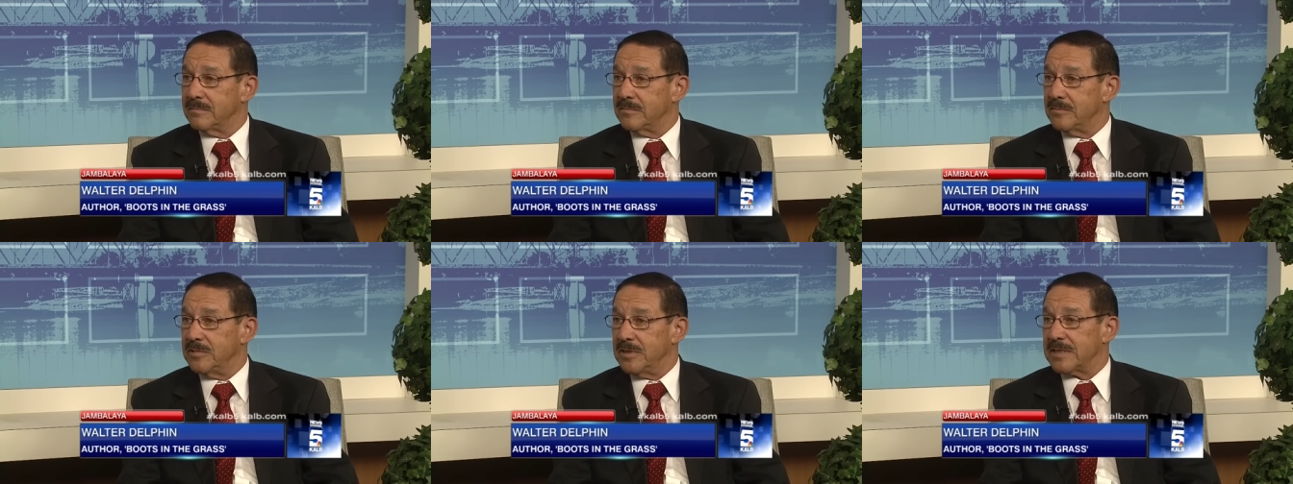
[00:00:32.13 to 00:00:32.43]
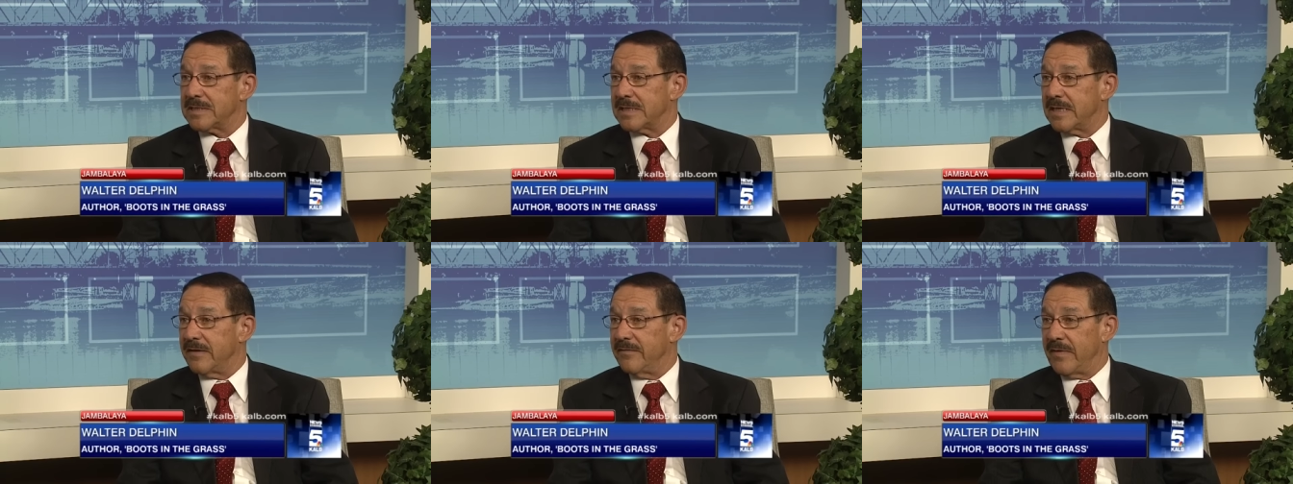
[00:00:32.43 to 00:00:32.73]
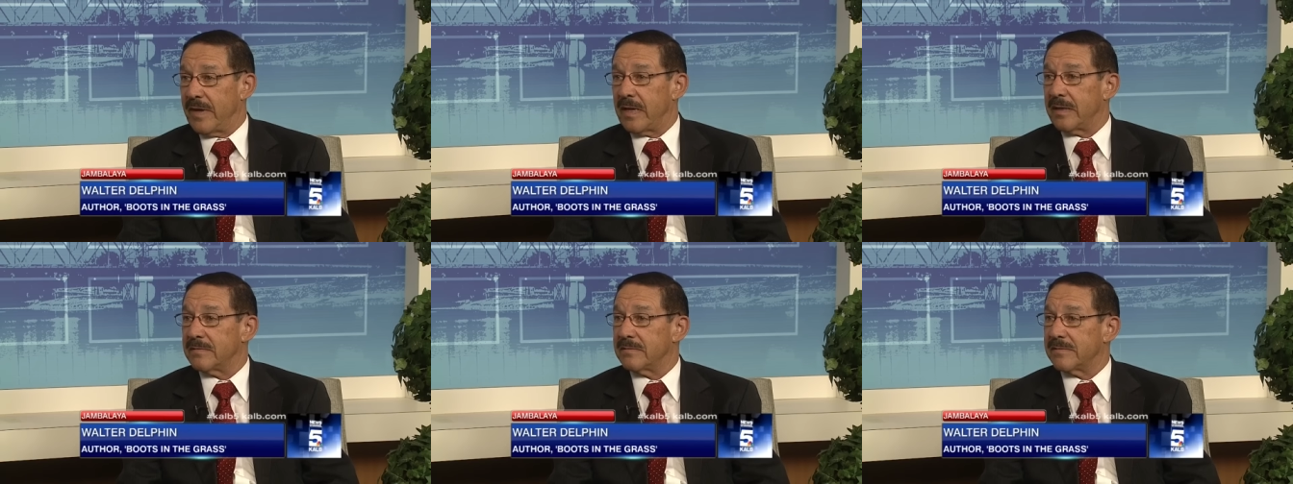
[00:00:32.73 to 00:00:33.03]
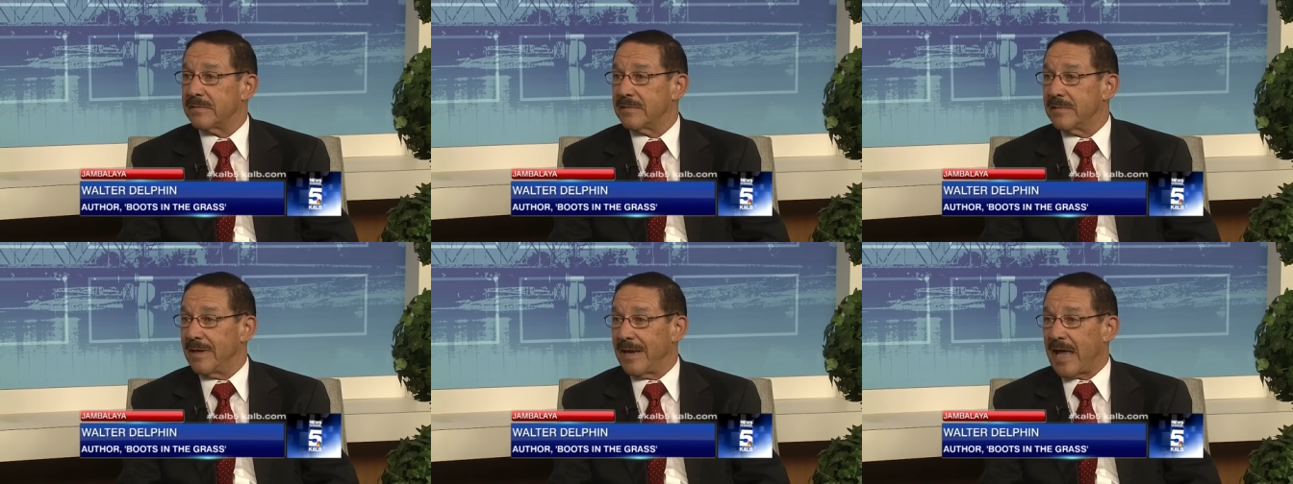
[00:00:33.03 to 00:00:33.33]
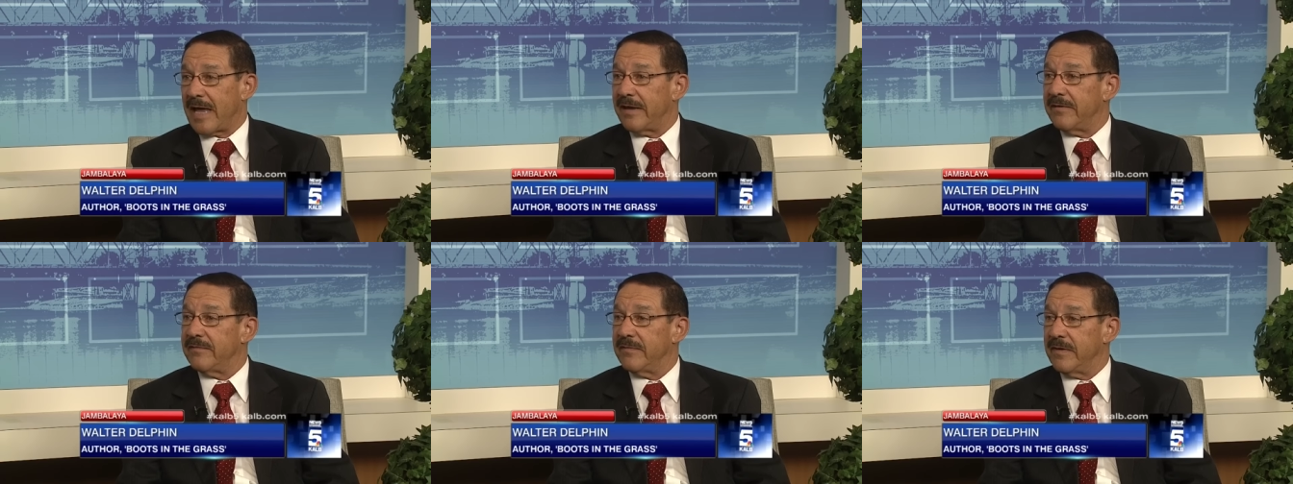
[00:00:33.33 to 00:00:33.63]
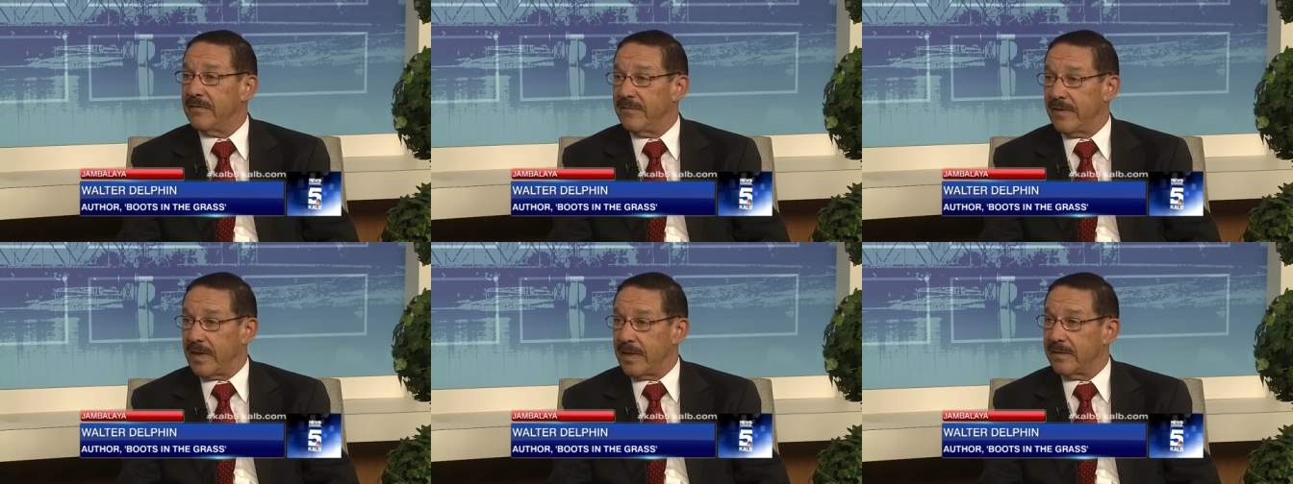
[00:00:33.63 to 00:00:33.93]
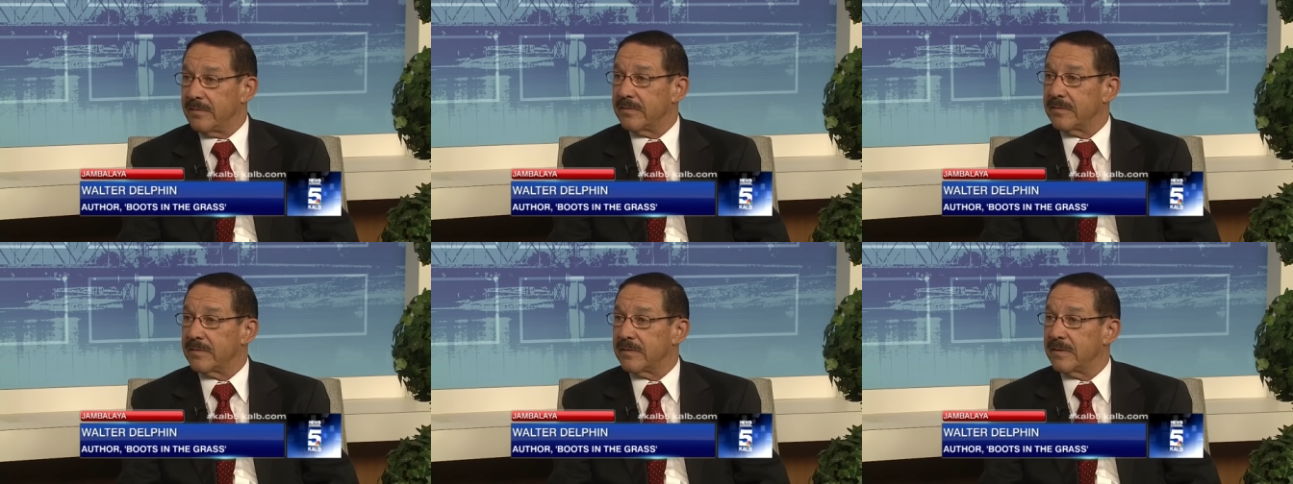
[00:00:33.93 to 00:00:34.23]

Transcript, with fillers: just event, life events.